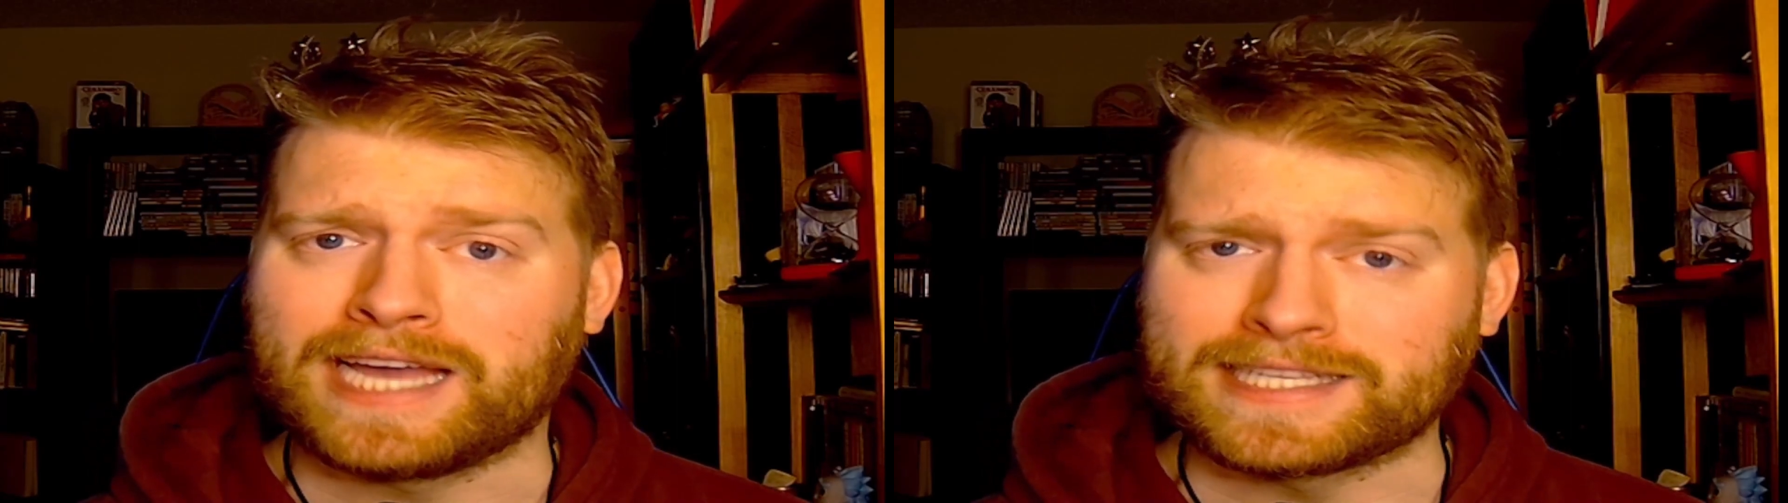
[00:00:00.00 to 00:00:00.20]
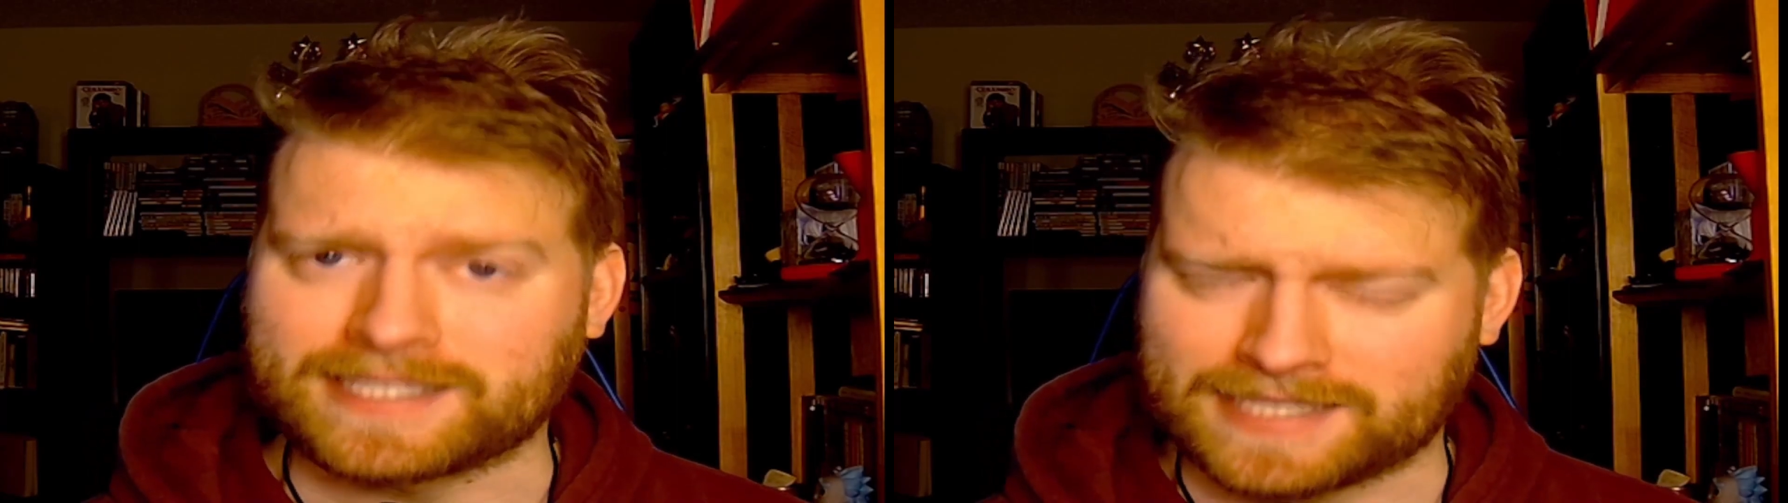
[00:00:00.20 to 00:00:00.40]

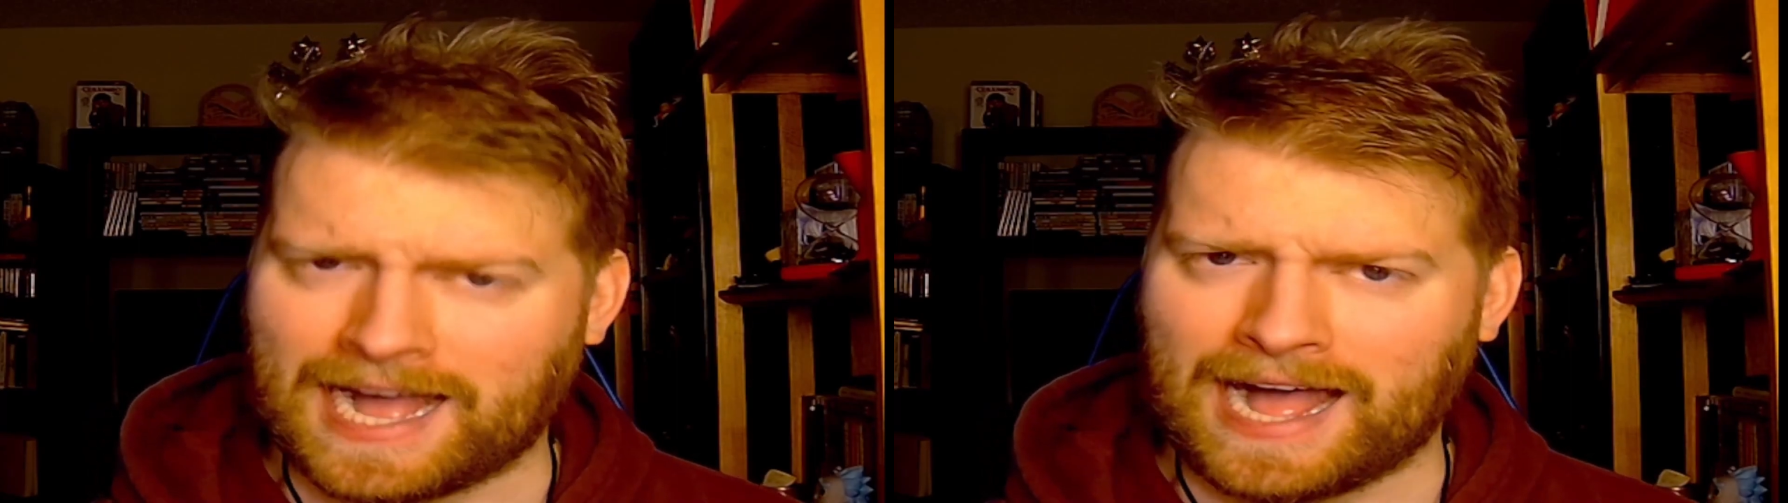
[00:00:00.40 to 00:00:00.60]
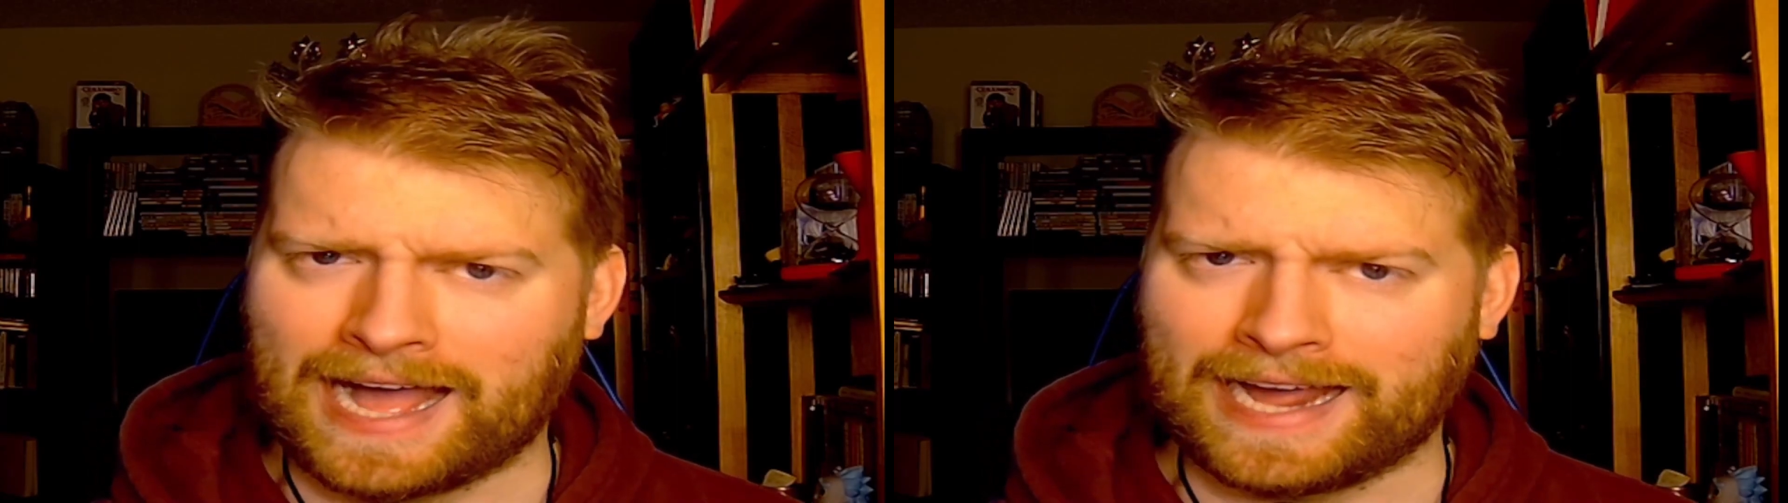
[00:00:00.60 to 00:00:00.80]
it's
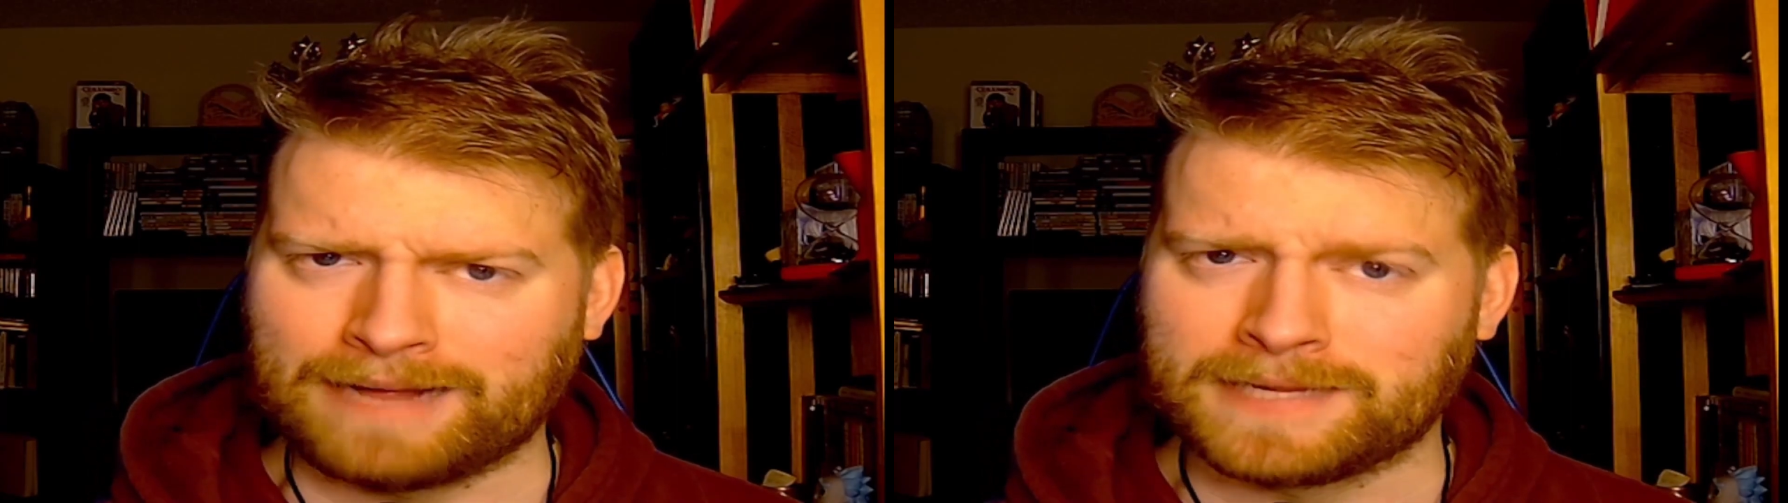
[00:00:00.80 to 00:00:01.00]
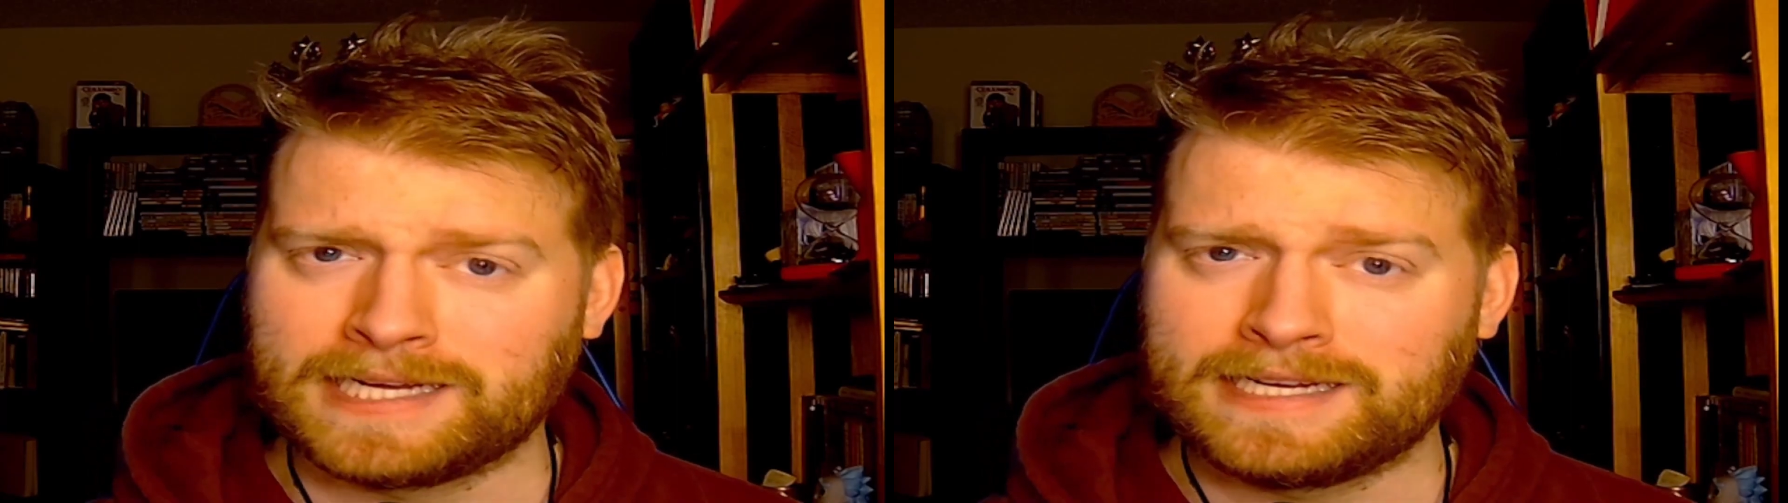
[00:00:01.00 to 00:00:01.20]

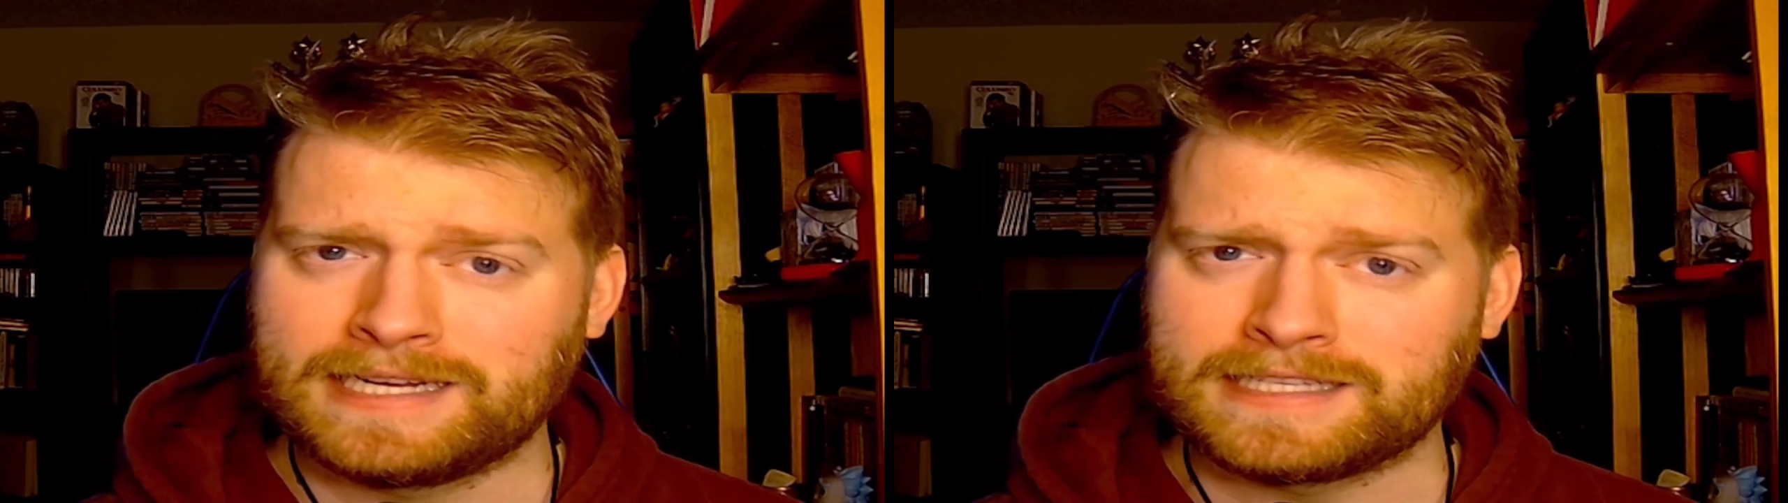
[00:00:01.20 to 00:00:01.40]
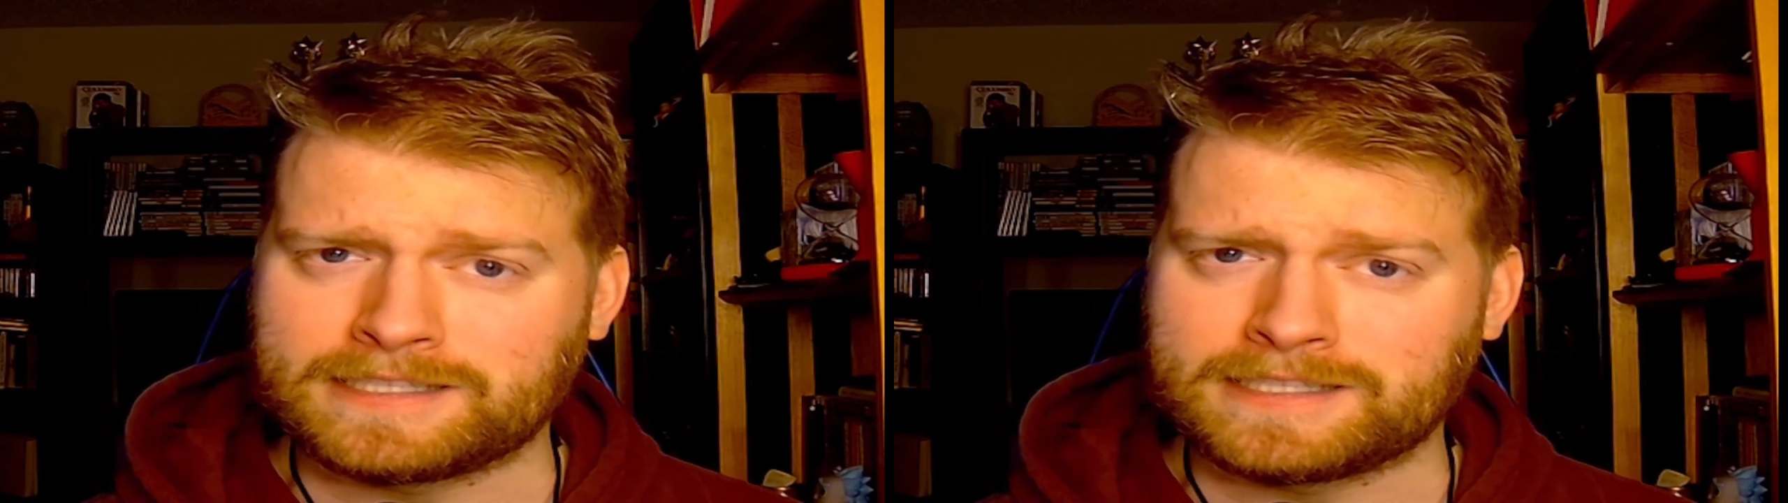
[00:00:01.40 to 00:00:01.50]
time